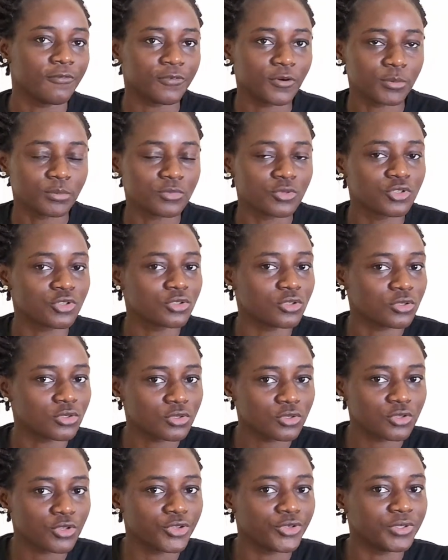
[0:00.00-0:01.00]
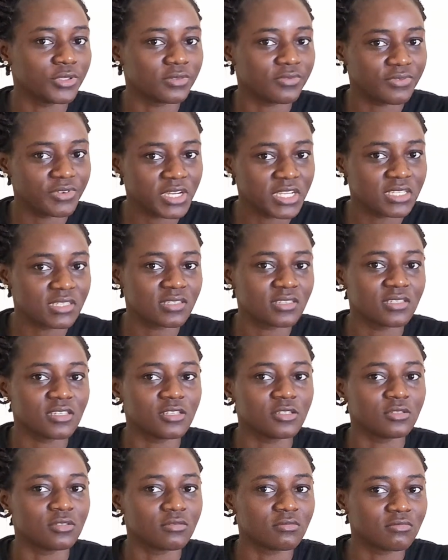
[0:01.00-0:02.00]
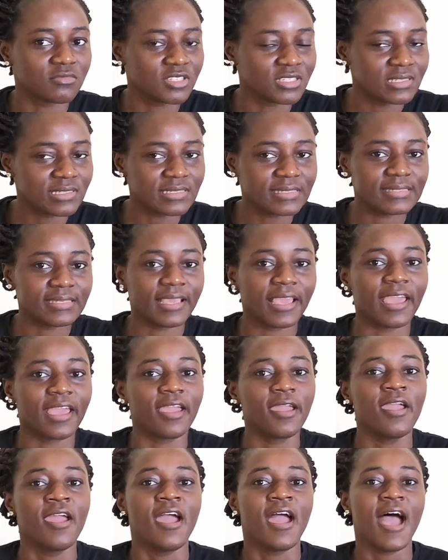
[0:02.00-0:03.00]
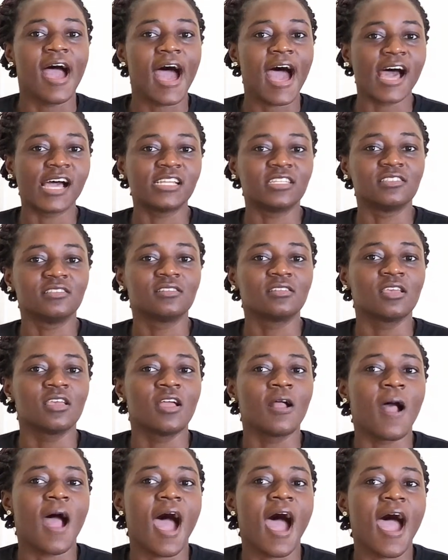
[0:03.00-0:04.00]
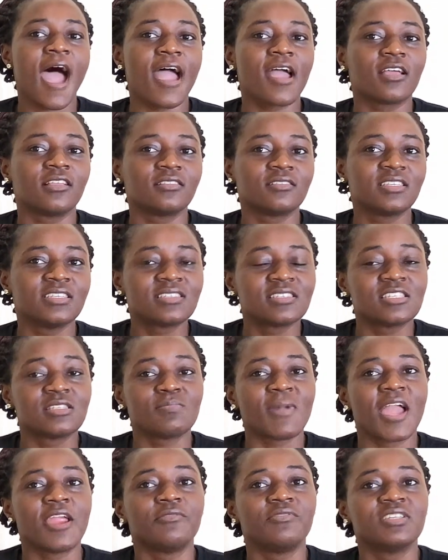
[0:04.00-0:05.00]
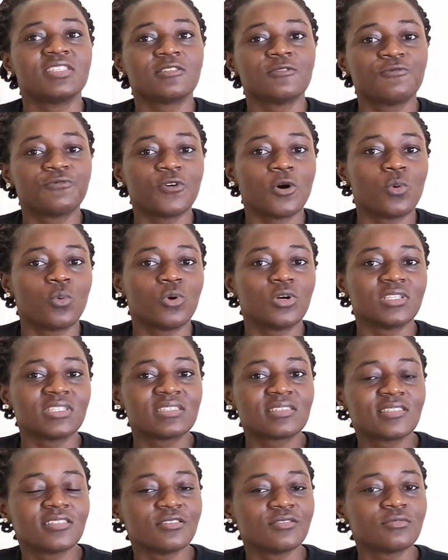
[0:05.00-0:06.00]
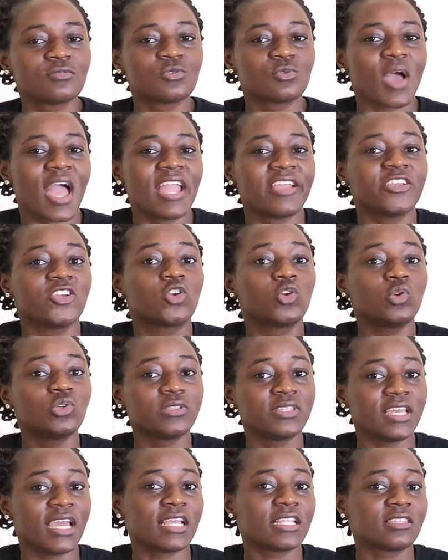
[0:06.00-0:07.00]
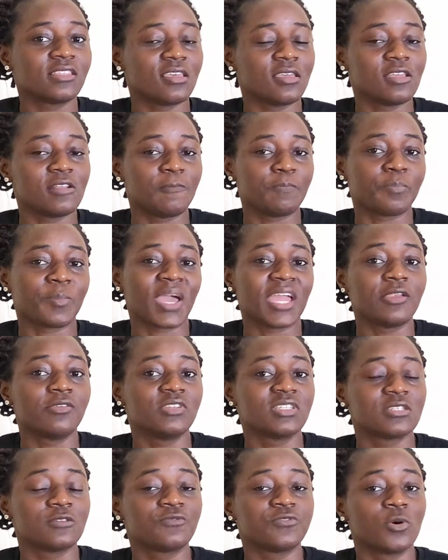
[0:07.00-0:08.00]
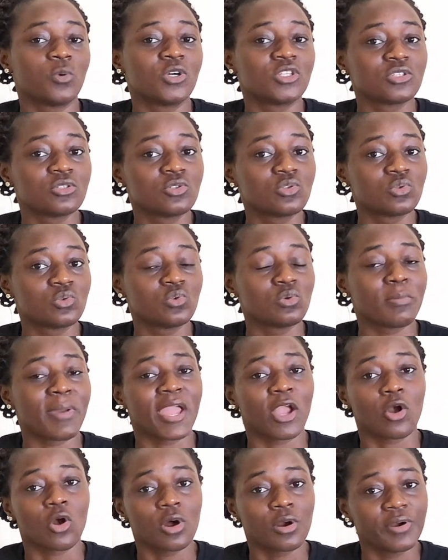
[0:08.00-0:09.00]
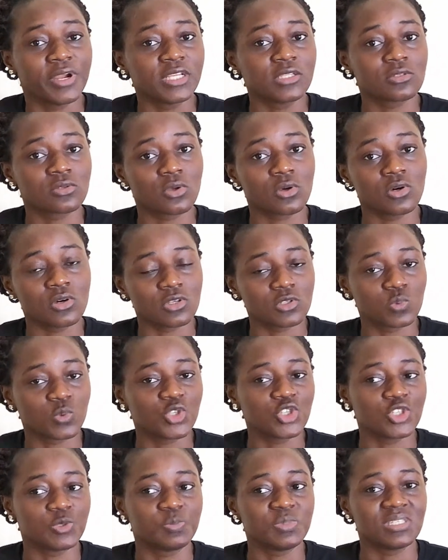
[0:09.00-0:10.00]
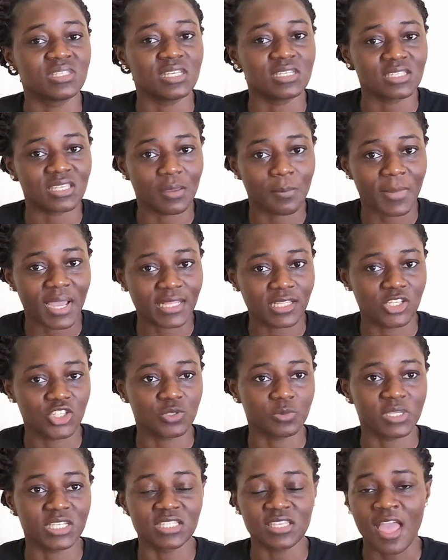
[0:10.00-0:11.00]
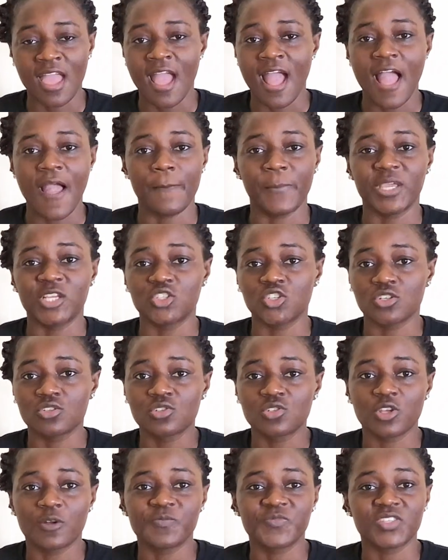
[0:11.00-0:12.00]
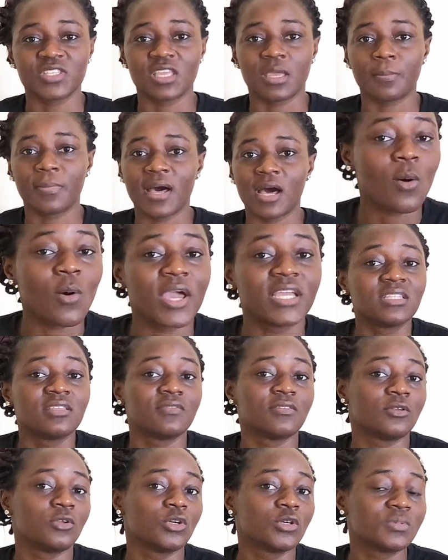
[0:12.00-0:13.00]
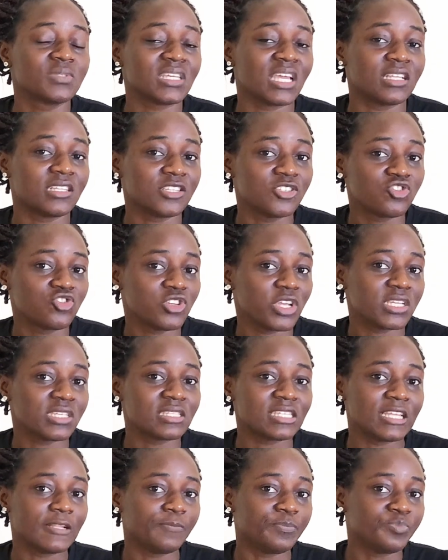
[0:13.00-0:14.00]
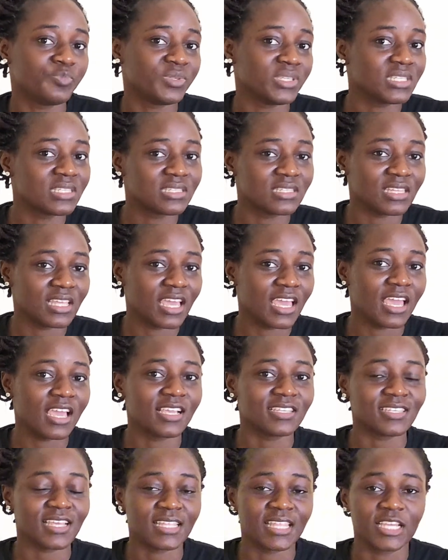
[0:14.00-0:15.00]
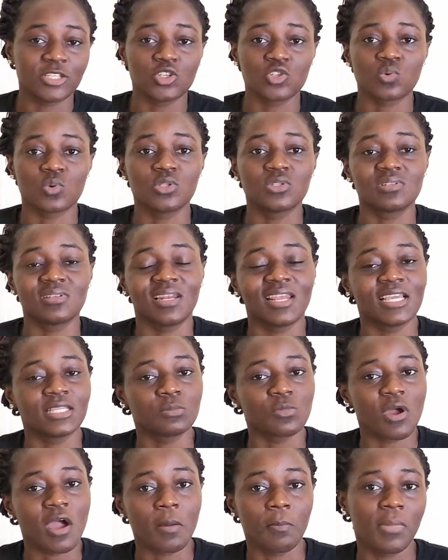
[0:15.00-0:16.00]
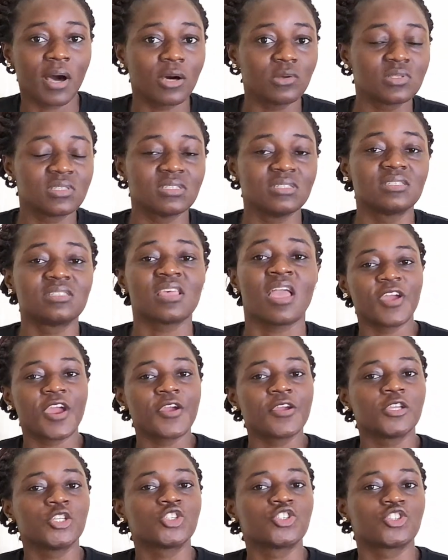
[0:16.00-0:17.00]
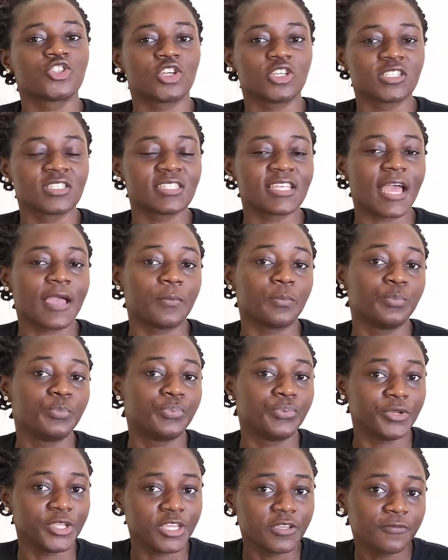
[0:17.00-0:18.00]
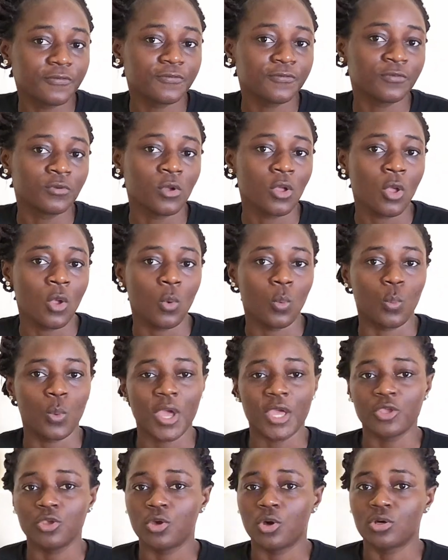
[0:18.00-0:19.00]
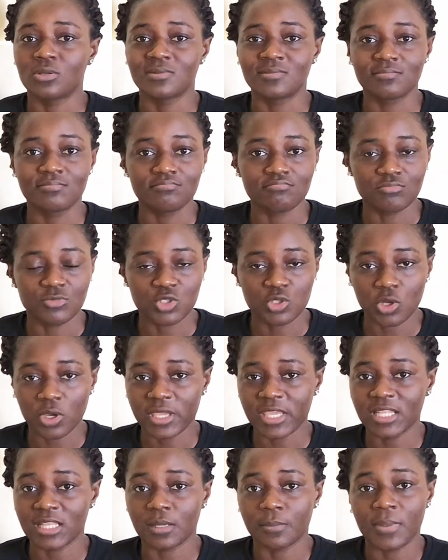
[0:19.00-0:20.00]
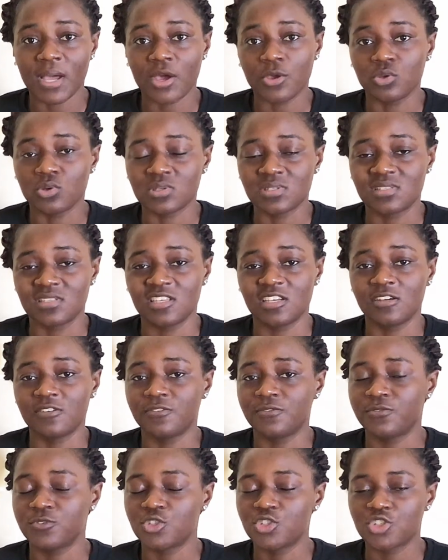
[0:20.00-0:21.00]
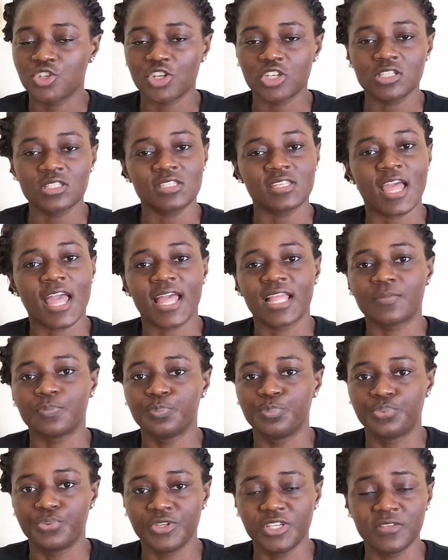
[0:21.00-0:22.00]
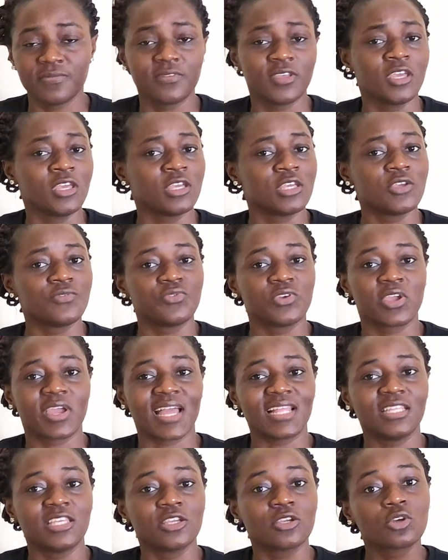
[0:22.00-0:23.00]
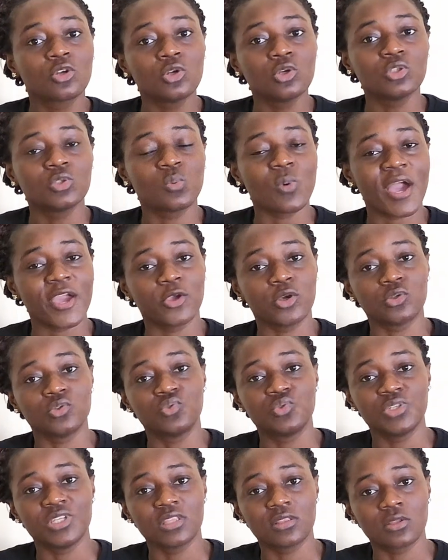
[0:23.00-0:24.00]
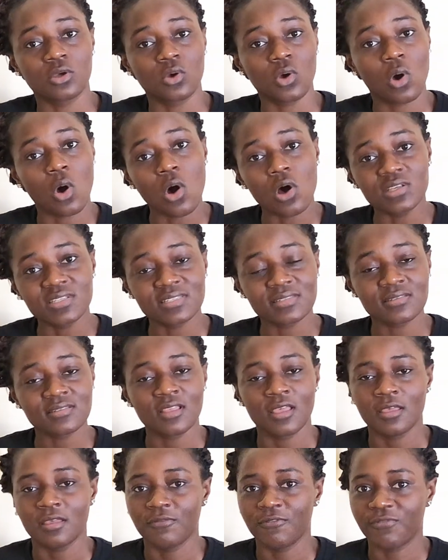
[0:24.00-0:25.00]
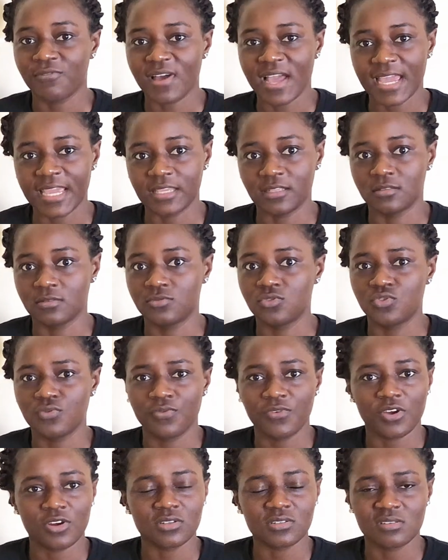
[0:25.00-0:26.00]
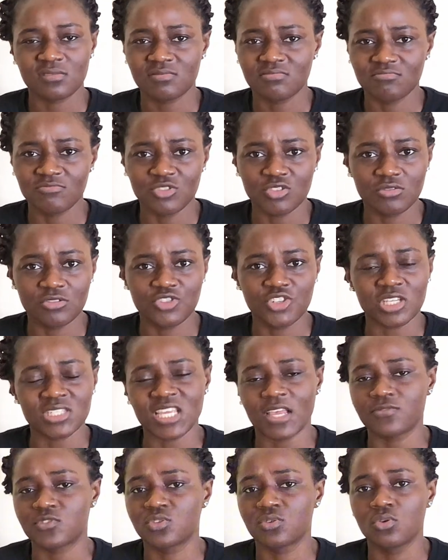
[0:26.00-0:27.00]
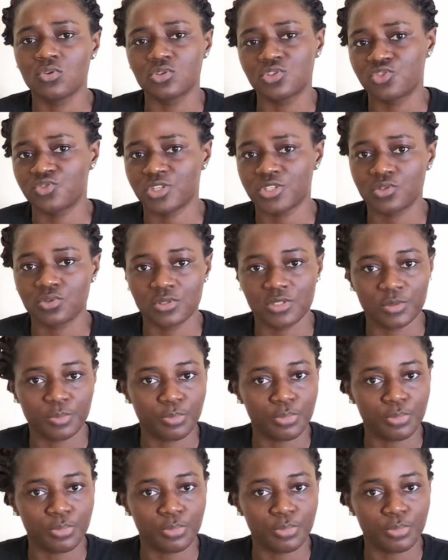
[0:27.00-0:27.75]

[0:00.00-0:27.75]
from so-so university in this year, and this is my reason for wanting to. I included in my reason for wanting to do my current course, which is business and management. I mentioned something about how developed an interest in business and I just want to learn more about it. Very short and brief when you're talking about yourself. Short and brief. If you can include why you're doing the course, fine. You just have to go straight to the